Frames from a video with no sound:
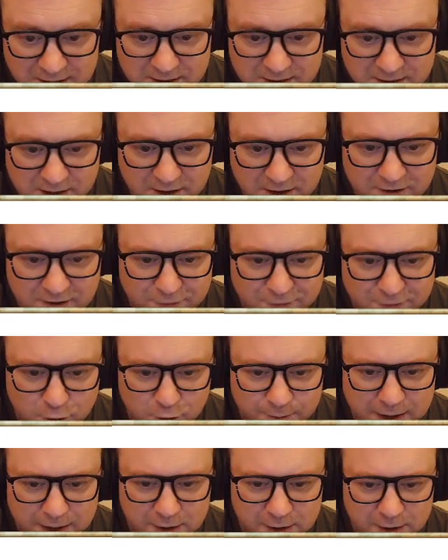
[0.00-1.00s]
slightly fall
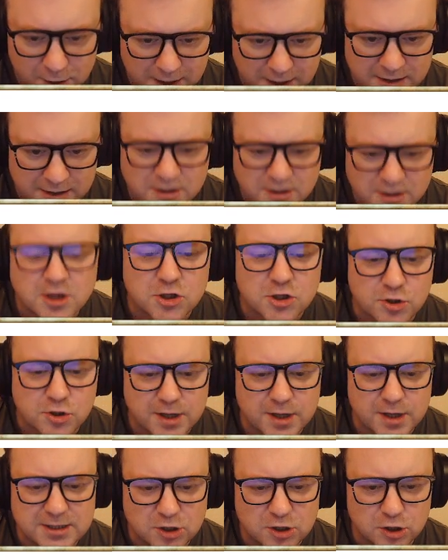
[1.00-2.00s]
back. Okay, so
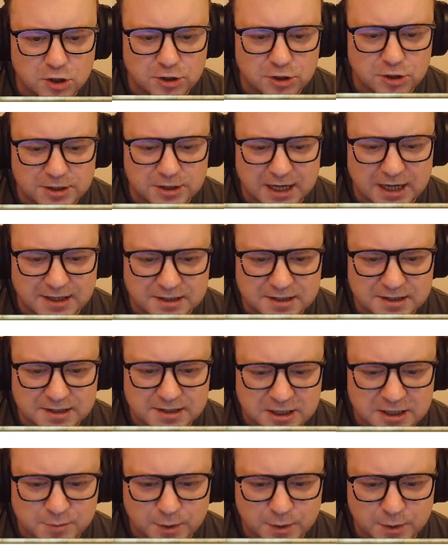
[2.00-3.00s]
that's good
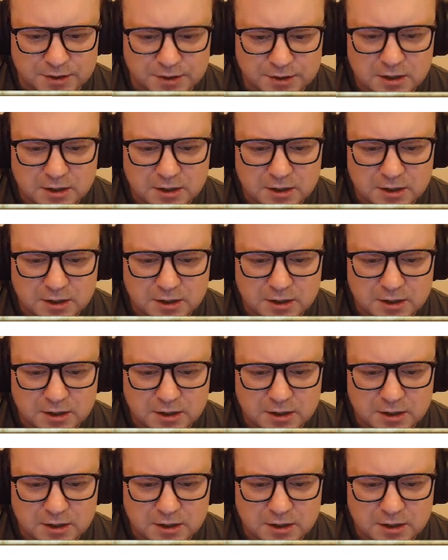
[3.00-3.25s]
analysis, but